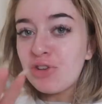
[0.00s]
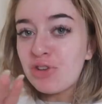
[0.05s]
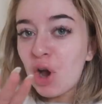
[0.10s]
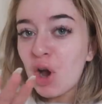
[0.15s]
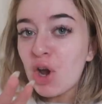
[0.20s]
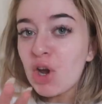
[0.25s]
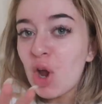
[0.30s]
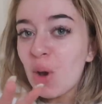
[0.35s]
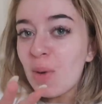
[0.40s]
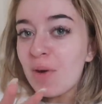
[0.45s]
I
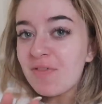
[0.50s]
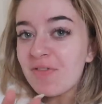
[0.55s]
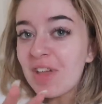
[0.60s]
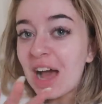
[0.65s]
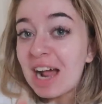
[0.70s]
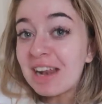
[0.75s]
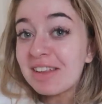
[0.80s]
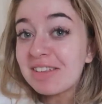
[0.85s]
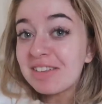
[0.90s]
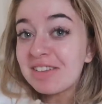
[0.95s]
don't know if
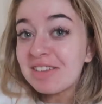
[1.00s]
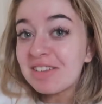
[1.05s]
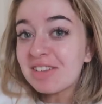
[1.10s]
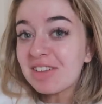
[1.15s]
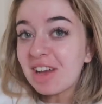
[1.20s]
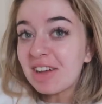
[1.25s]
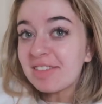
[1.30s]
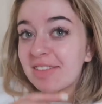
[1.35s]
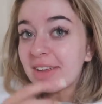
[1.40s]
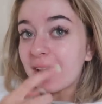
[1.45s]
that's
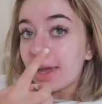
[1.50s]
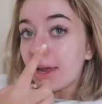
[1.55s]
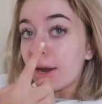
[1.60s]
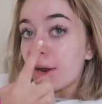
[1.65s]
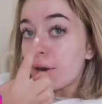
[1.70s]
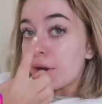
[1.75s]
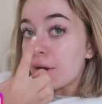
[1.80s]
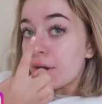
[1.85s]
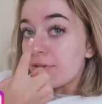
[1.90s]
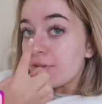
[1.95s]
disgusting, and
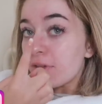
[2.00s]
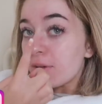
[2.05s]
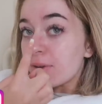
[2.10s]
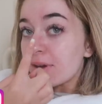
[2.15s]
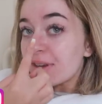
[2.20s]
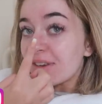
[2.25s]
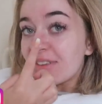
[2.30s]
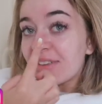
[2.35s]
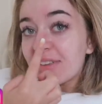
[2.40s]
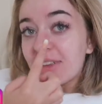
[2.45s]
I don't know if you
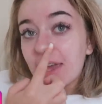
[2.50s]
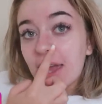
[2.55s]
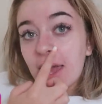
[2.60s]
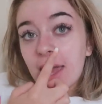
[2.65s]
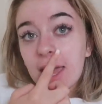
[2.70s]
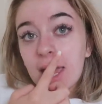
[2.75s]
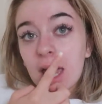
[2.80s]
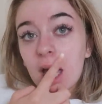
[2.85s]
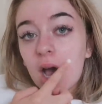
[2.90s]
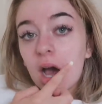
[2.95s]
can see
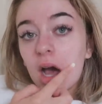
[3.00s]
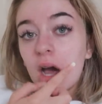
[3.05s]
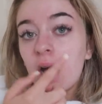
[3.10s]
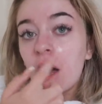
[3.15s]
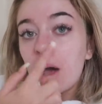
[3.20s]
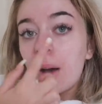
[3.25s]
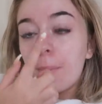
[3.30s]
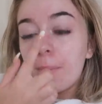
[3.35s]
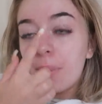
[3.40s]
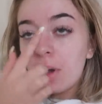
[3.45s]
it here,
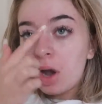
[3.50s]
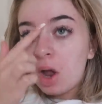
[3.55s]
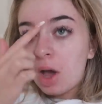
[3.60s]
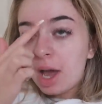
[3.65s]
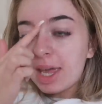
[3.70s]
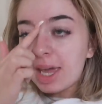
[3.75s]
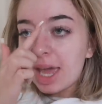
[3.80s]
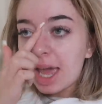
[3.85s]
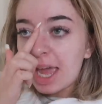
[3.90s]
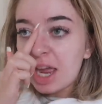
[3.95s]
but
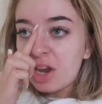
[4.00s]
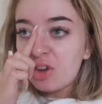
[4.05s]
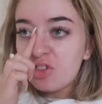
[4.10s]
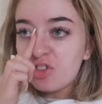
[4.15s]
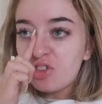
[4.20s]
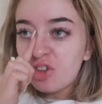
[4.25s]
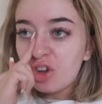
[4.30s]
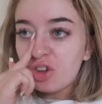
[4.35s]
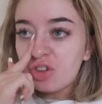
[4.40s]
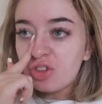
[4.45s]
like it's
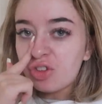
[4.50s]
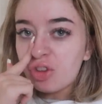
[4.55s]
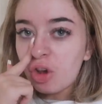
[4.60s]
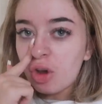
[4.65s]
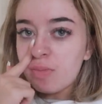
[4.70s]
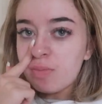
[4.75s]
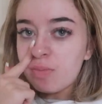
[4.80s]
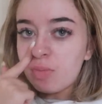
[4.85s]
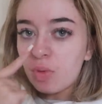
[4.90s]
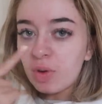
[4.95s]
just
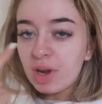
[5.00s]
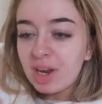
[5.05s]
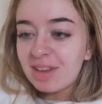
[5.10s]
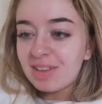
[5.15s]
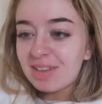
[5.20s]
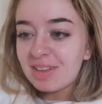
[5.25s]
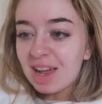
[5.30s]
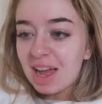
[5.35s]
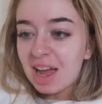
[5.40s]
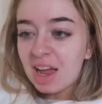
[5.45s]
so
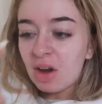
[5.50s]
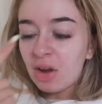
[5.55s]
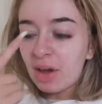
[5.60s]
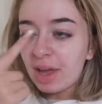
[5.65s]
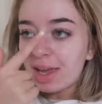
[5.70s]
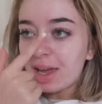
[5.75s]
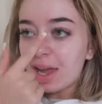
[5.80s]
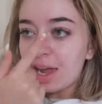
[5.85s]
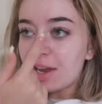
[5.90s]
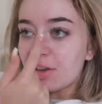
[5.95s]
moist, and
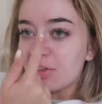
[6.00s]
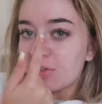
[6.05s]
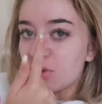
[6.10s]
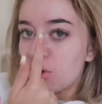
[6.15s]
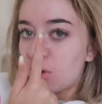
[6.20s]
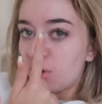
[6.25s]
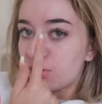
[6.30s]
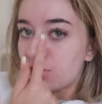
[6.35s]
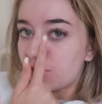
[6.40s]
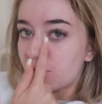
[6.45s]
like it's
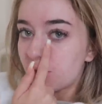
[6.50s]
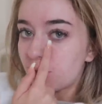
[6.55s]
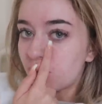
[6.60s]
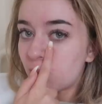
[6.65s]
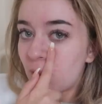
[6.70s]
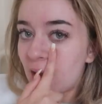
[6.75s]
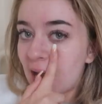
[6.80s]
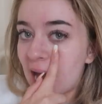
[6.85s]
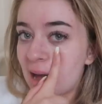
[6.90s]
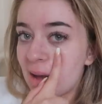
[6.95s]
not
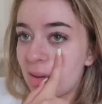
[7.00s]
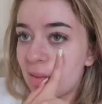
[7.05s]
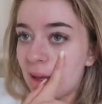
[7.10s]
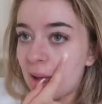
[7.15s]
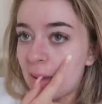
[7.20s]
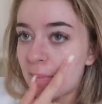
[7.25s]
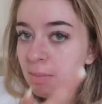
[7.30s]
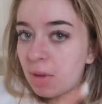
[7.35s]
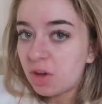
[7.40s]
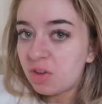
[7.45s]
sweat,
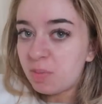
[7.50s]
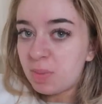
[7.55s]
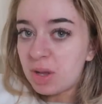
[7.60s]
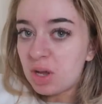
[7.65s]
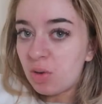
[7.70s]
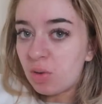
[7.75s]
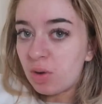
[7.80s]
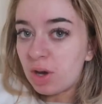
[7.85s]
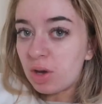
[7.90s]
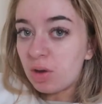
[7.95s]
it must
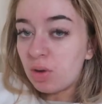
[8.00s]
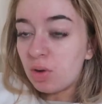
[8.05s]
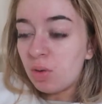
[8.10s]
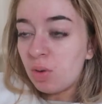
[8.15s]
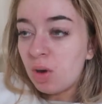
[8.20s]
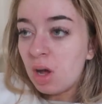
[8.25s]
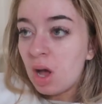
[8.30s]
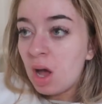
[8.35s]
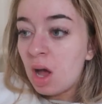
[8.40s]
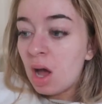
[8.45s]
be
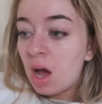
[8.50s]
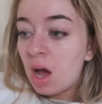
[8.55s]
oil.